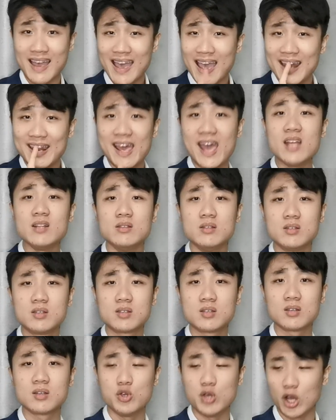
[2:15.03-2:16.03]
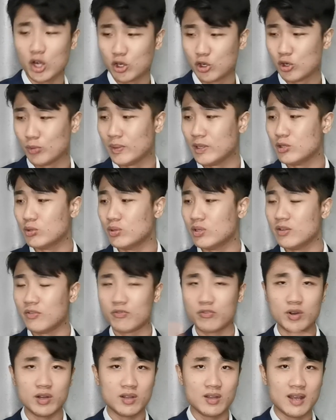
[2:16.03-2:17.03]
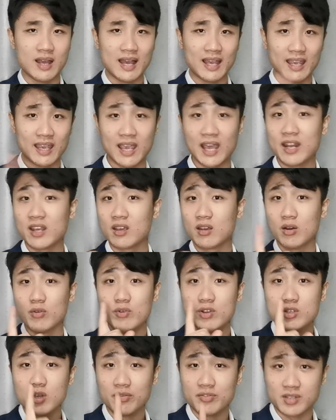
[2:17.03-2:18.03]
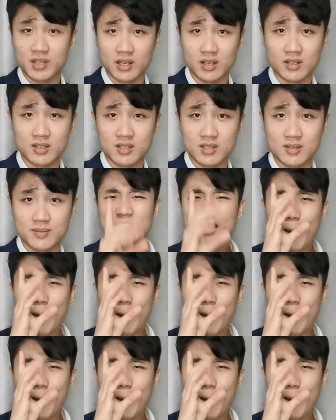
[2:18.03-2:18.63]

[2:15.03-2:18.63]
And hence, you're grouped into different categories of singers.